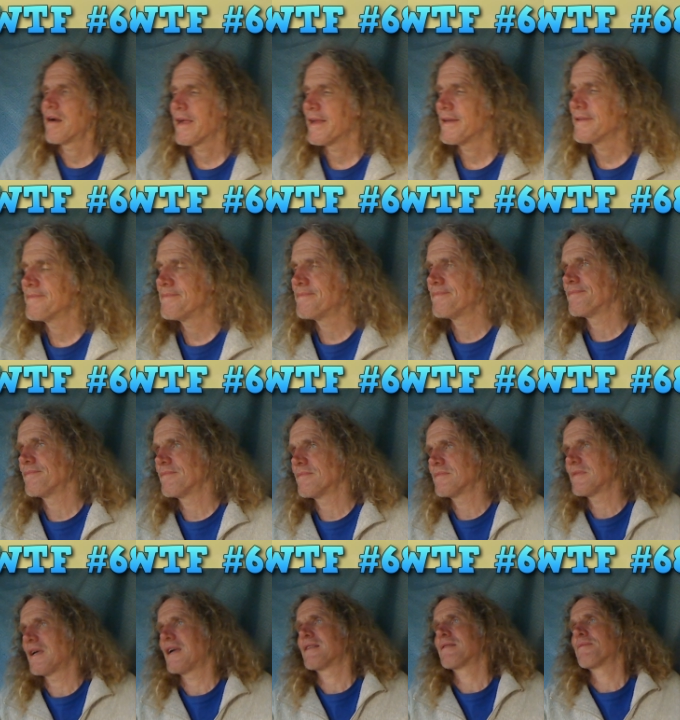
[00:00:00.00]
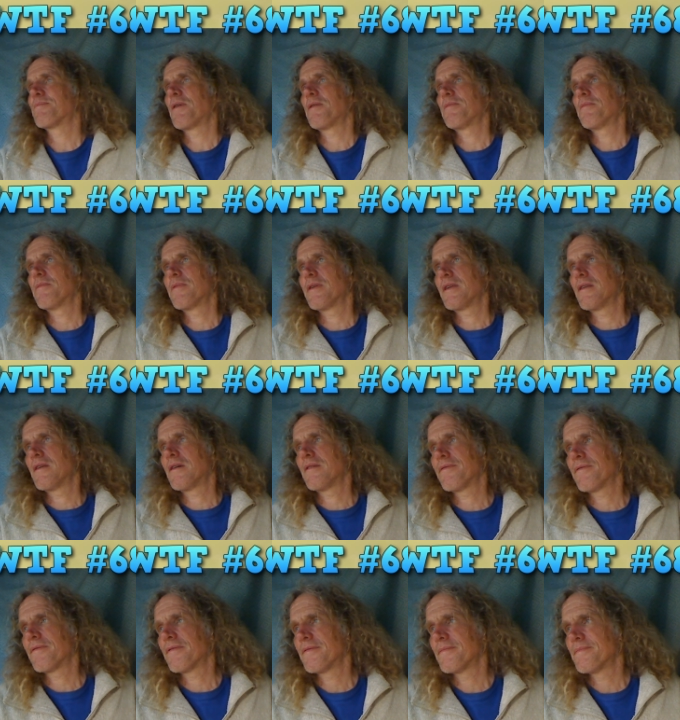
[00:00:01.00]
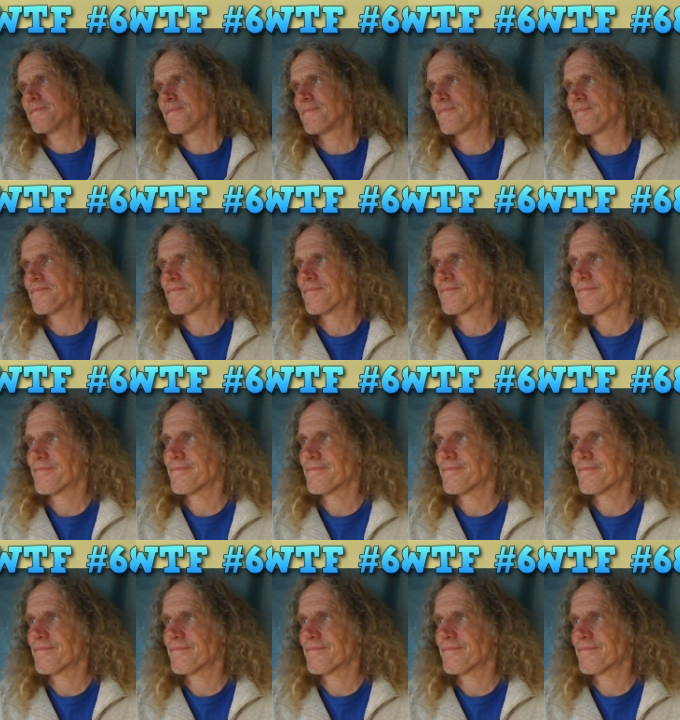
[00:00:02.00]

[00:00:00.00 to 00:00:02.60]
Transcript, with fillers: All right. That's probably enough.